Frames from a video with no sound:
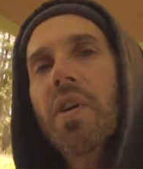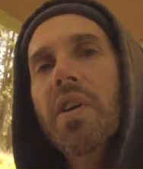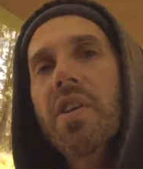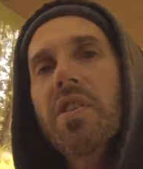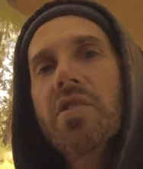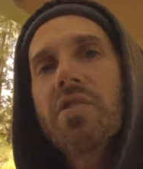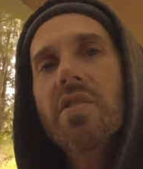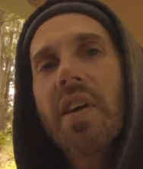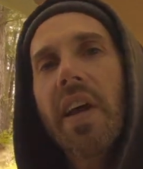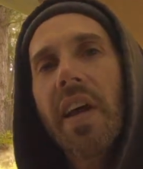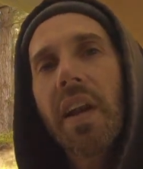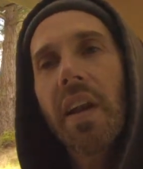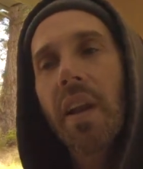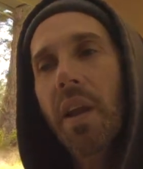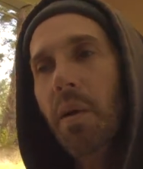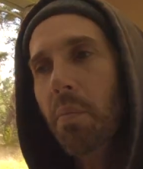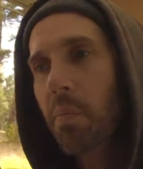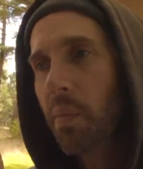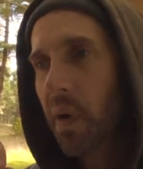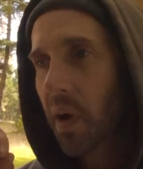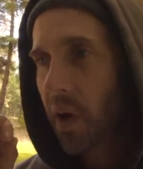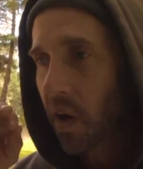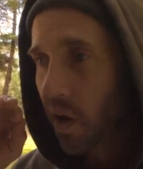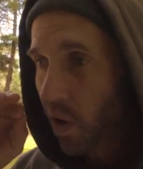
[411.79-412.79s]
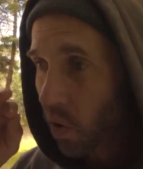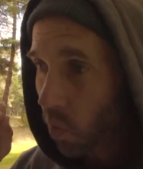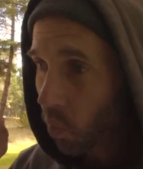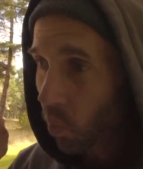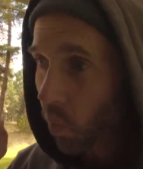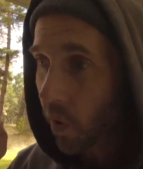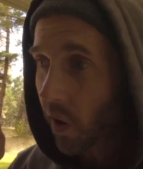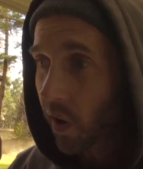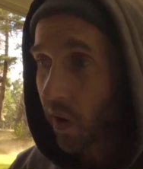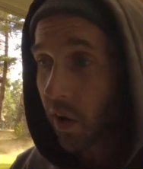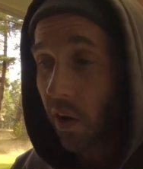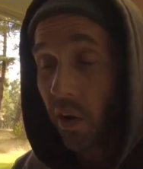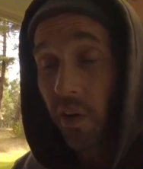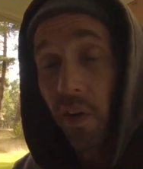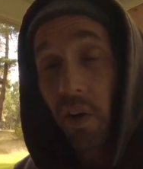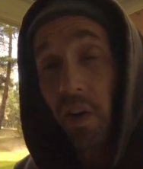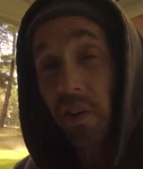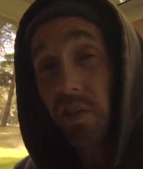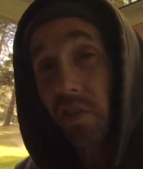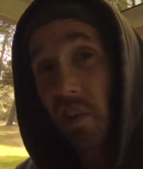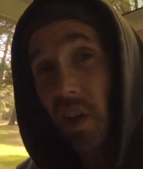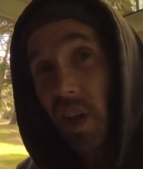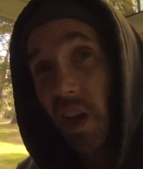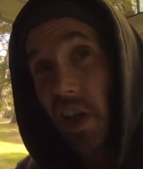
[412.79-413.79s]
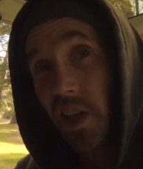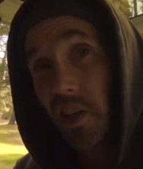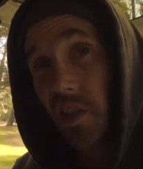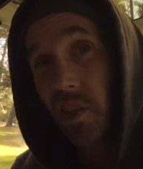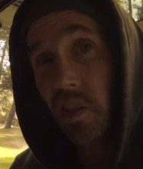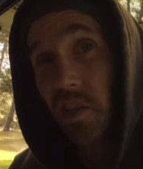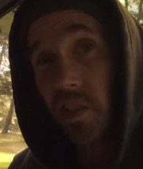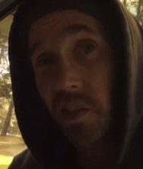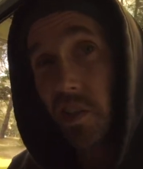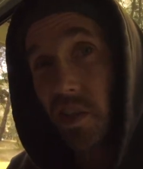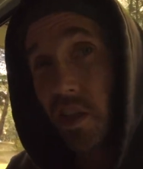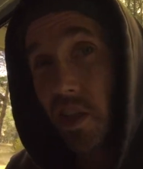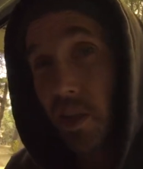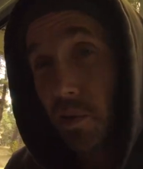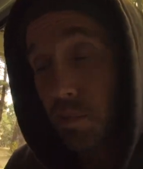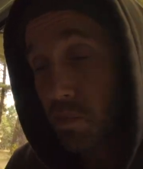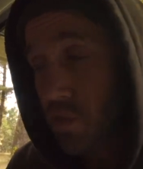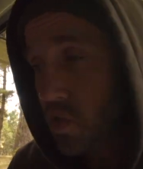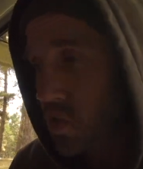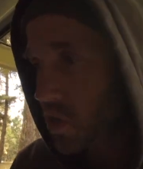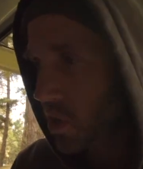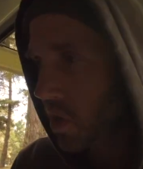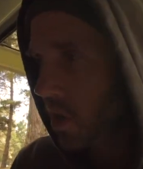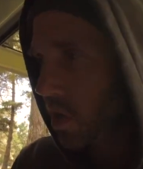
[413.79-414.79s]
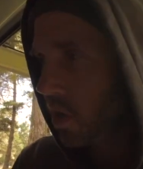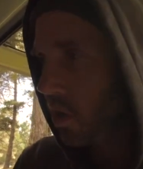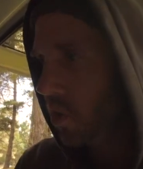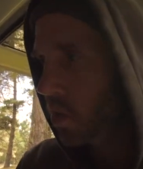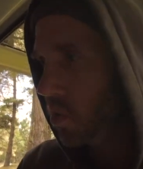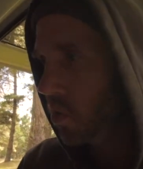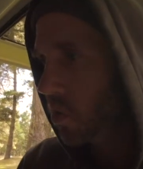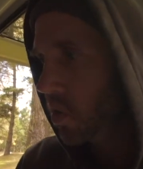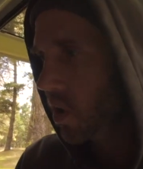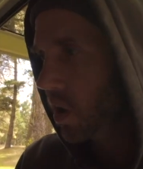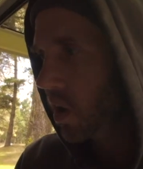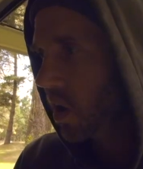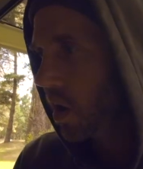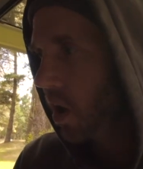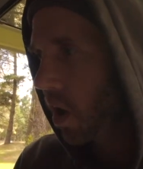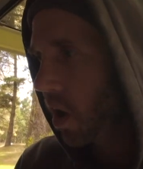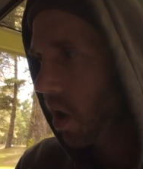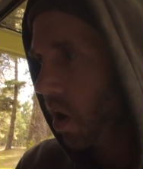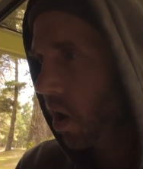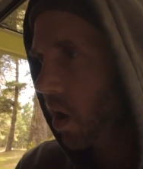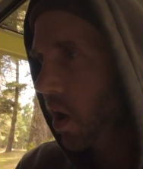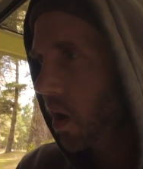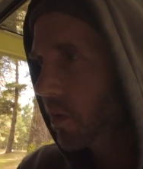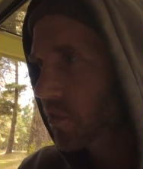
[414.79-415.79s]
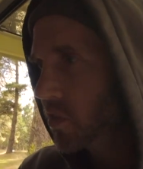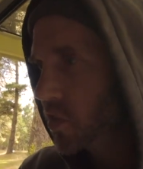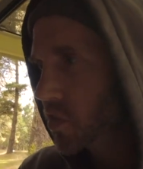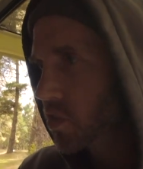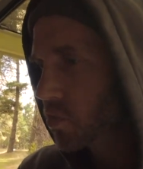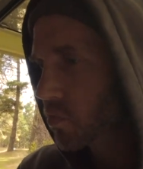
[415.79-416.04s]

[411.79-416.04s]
to stay limber while on isolation, team, so I've just